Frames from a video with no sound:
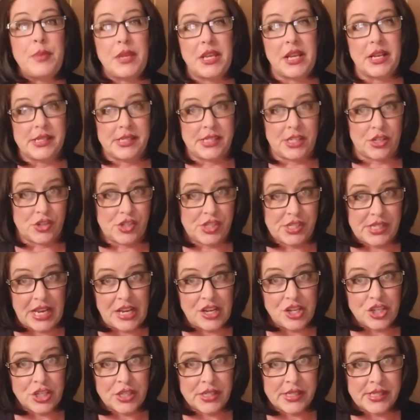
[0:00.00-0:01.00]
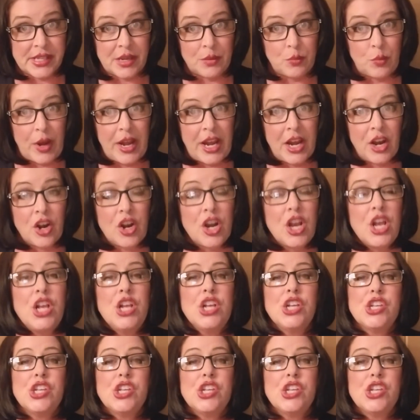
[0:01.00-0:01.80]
because they're stationed somewhere.